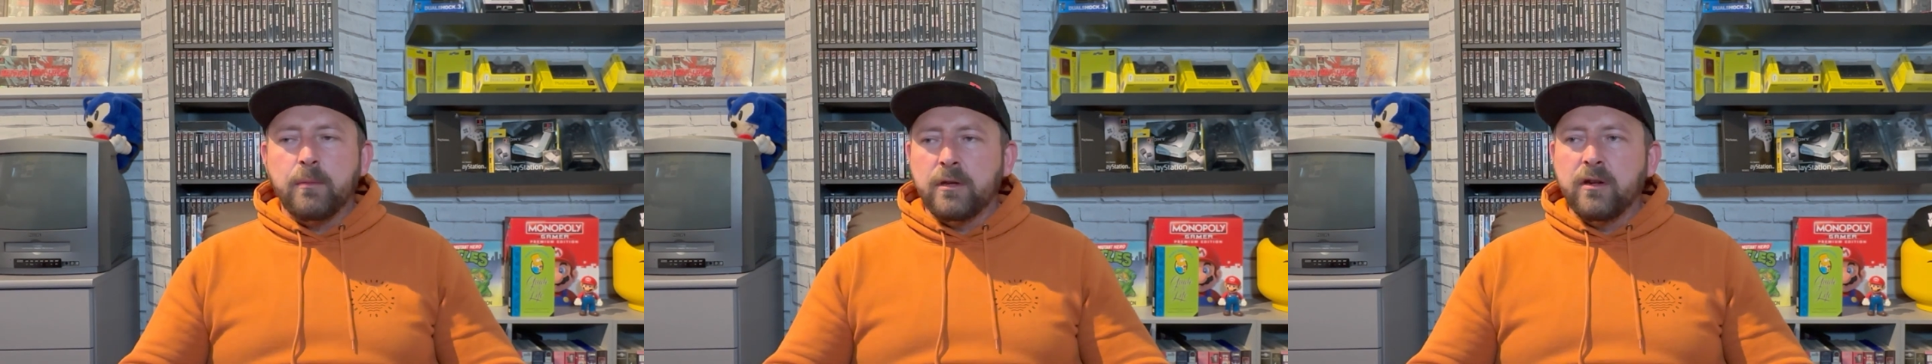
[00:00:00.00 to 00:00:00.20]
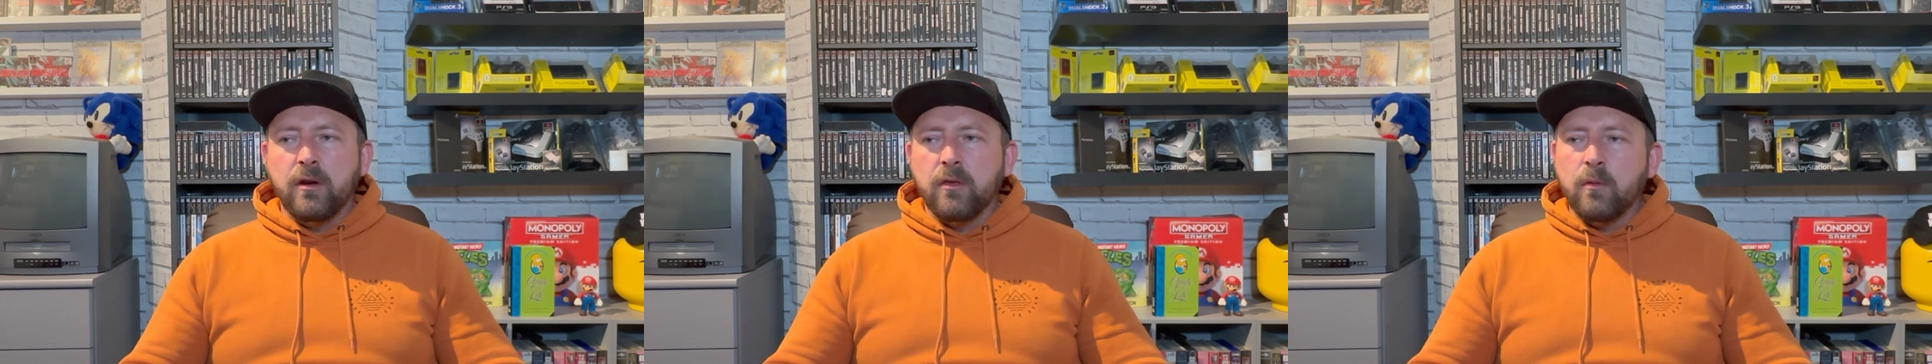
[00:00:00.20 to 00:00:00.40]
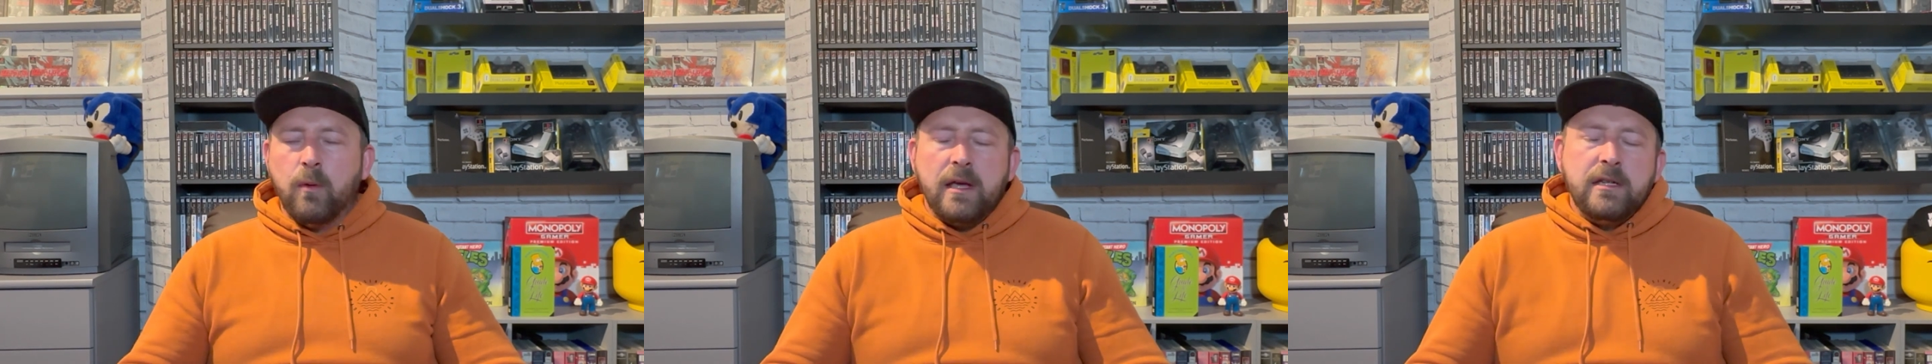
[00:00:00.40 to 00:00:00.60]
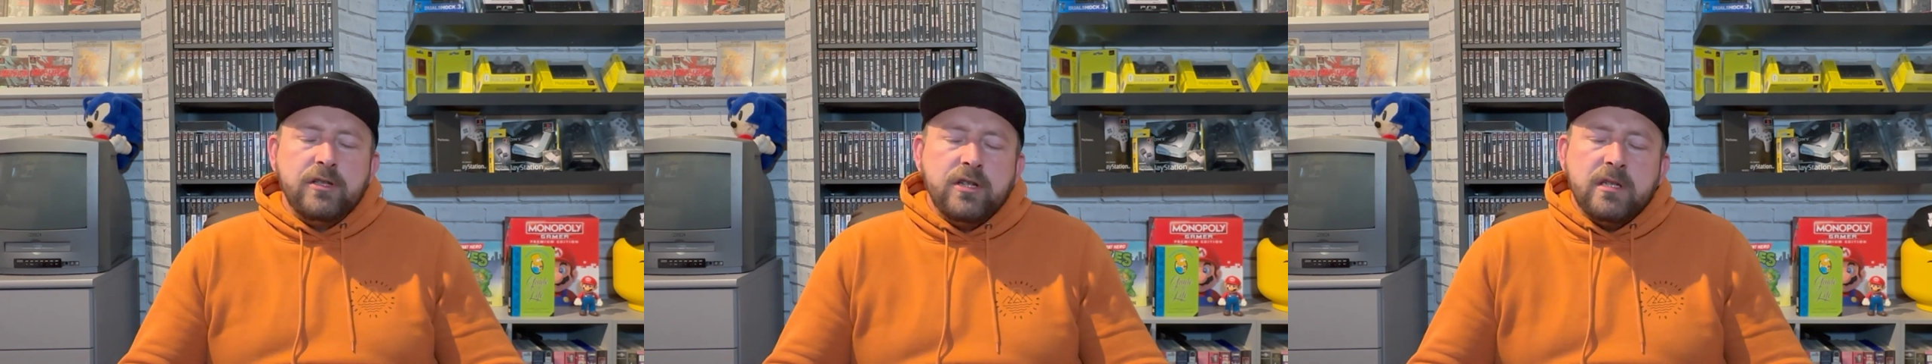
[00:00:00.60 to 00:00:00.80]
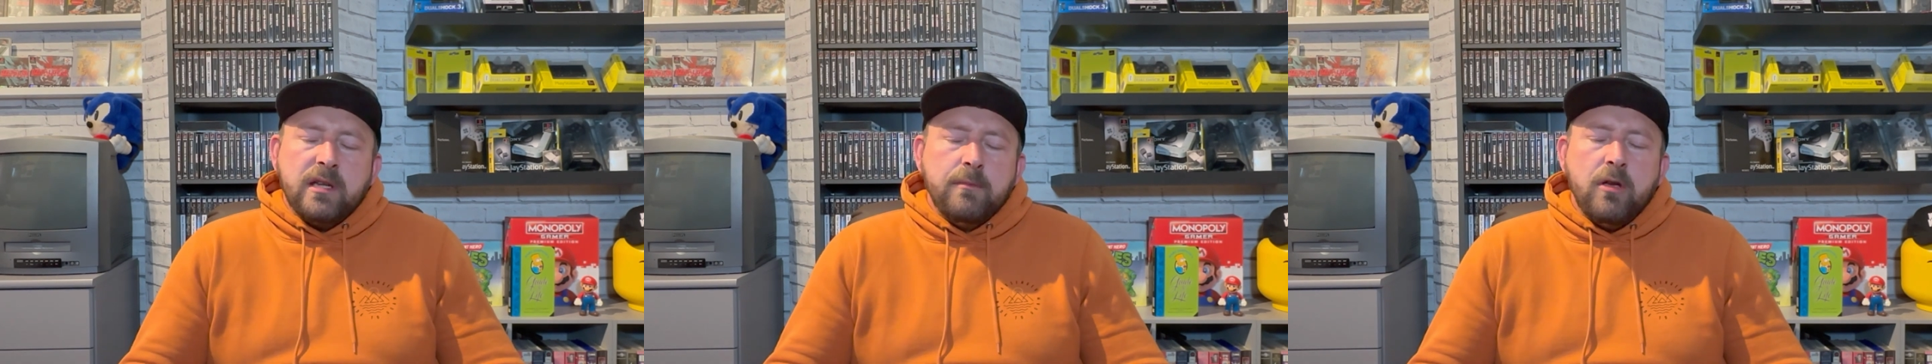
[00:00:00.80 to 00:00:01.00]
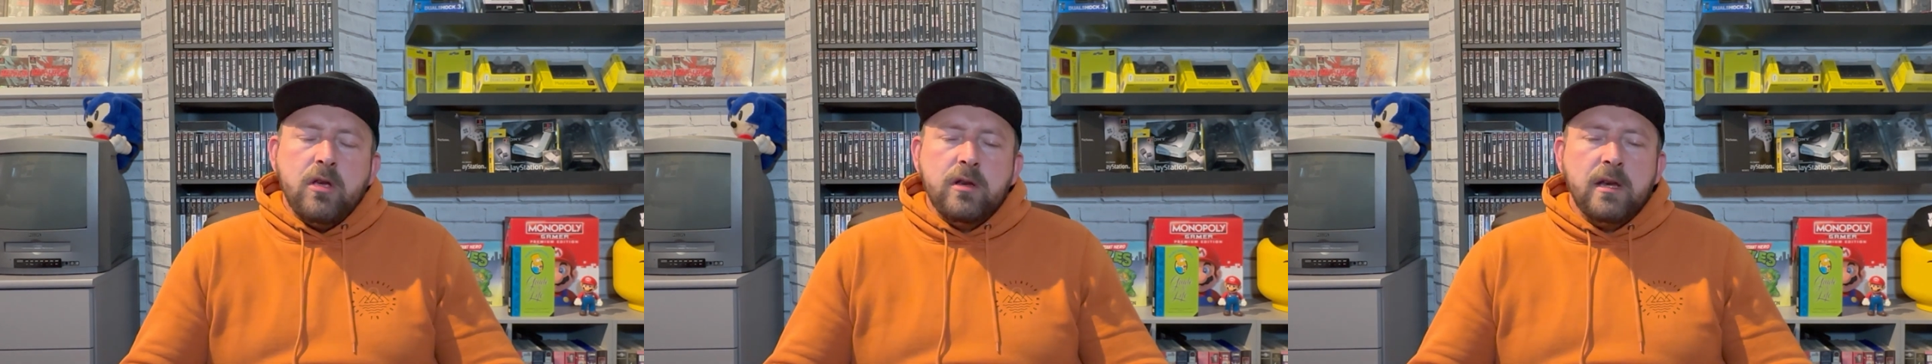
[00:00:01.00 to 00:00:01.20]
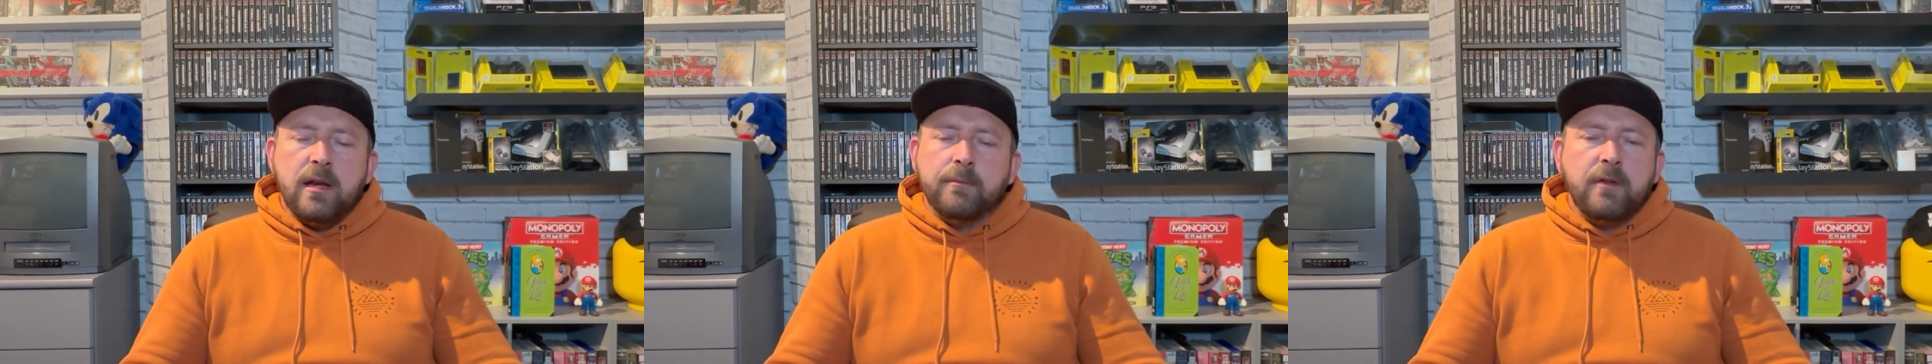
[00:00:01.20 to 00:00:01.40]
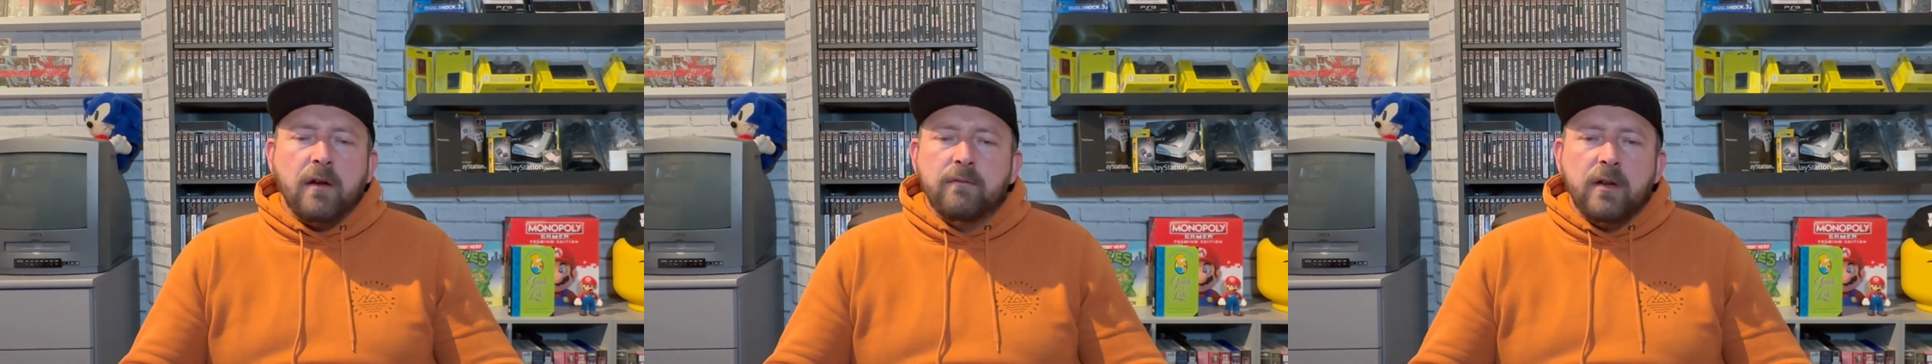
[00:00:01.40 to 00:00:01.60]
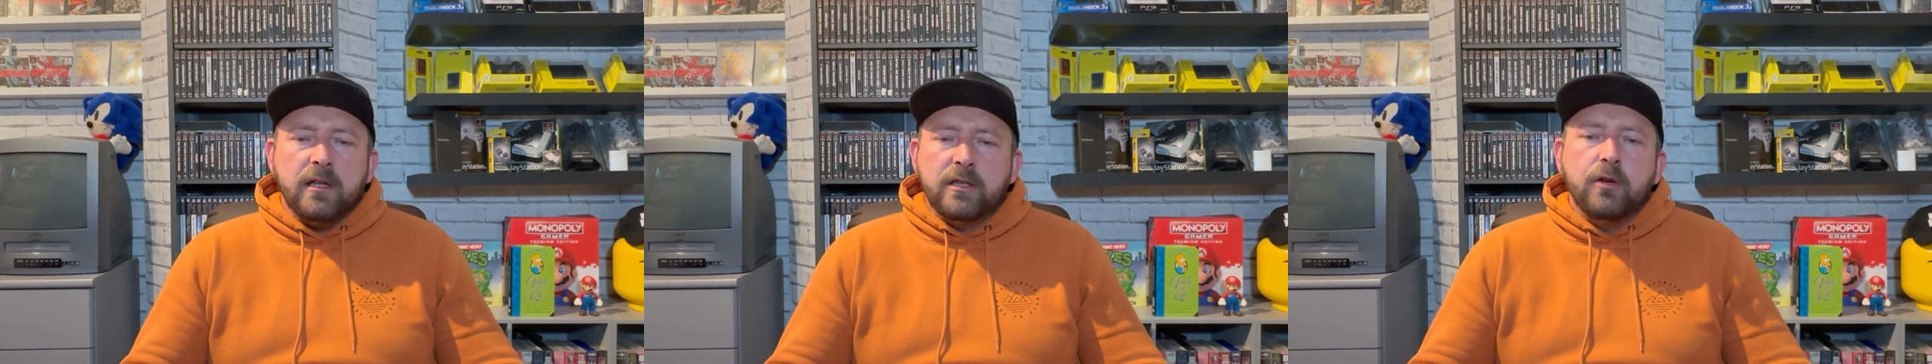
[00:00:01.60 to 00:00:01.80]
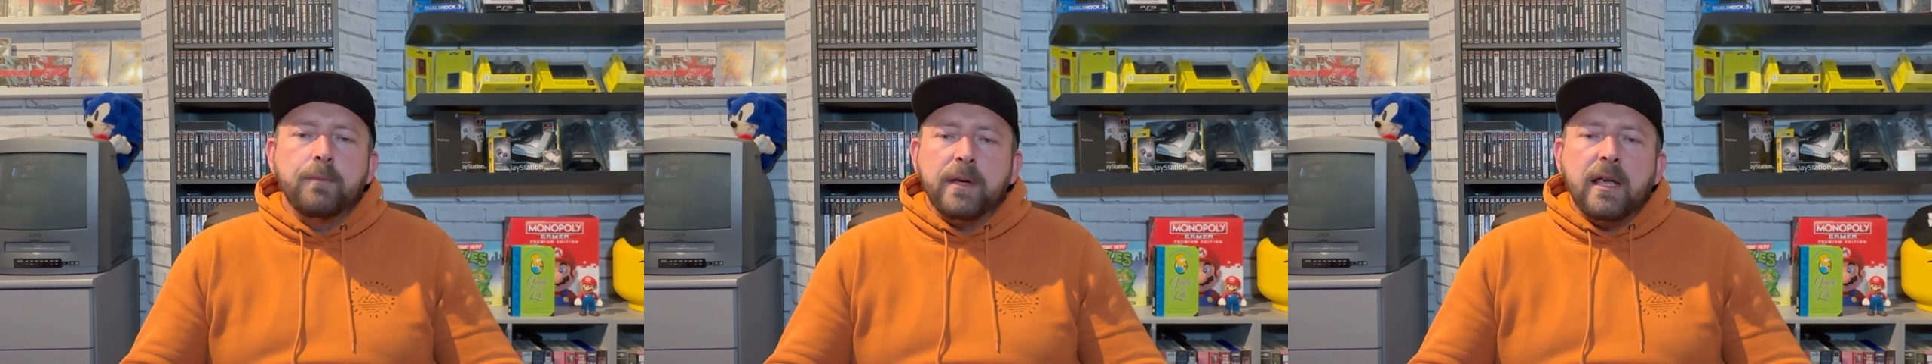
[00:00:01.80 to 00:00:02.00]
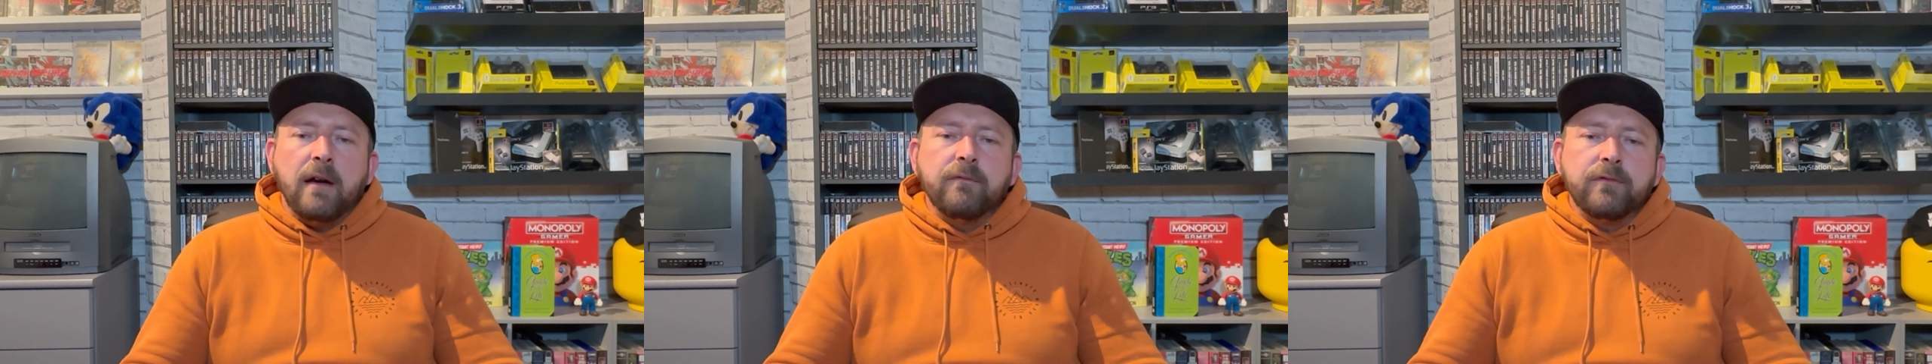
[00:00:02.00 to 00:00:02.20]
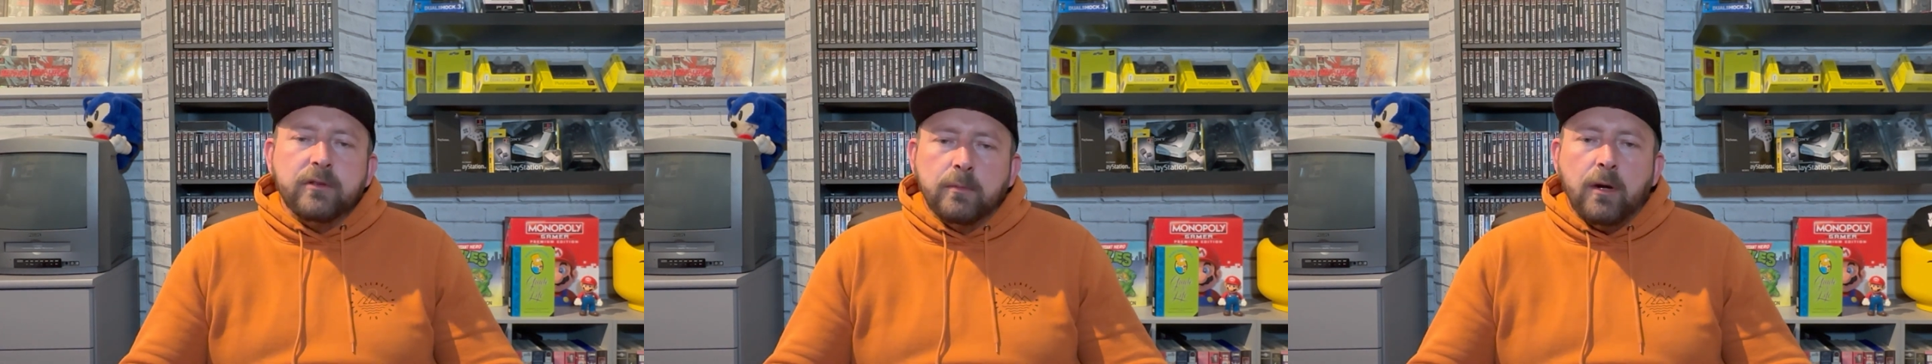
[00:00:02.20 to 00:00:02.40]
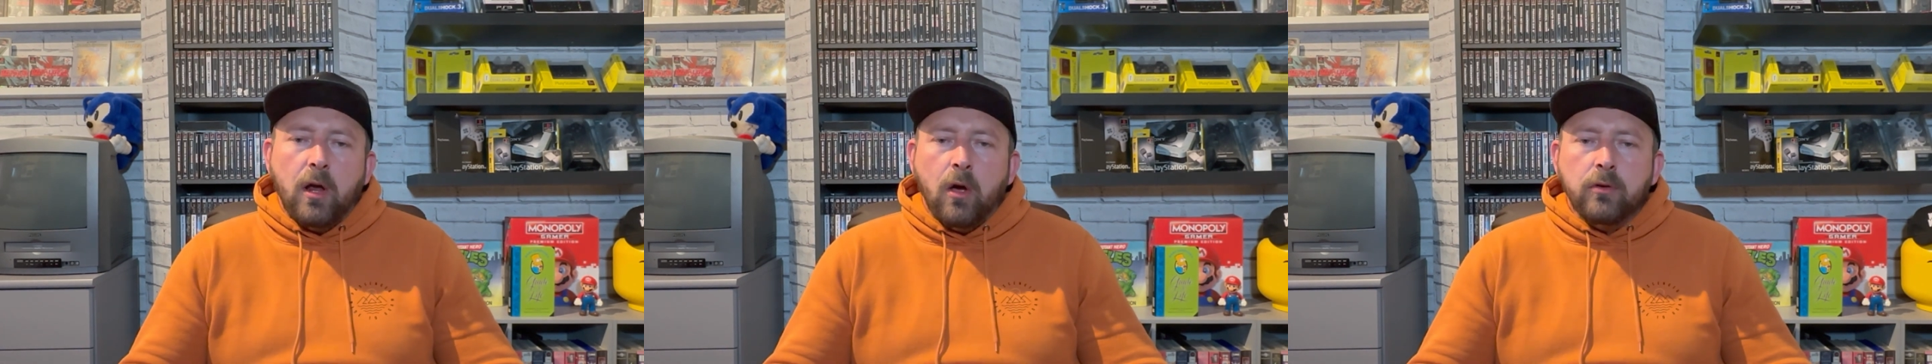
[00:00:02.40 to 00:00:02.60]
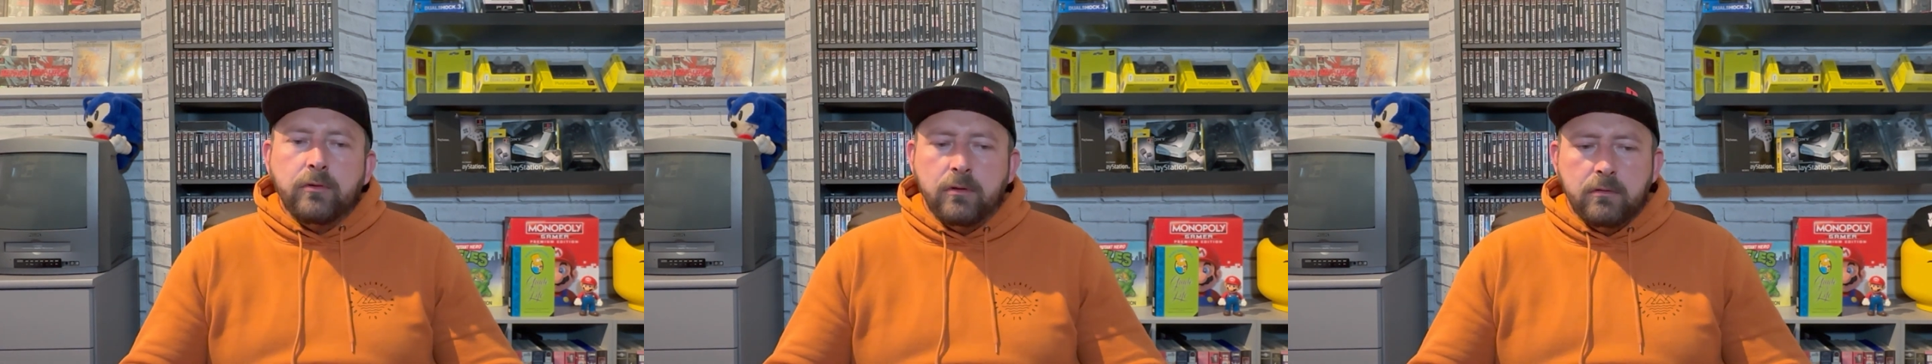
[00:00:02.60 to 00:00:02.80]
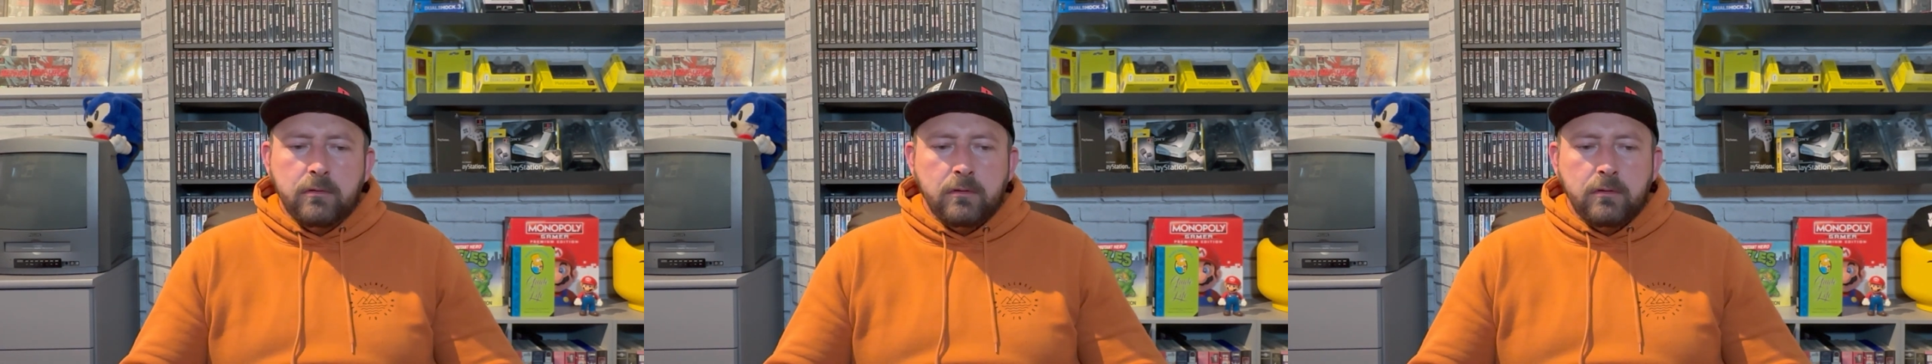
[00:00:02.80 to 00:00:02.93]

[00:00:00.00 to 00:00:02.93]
You know, the wages I'm earning, I could be comfortable on.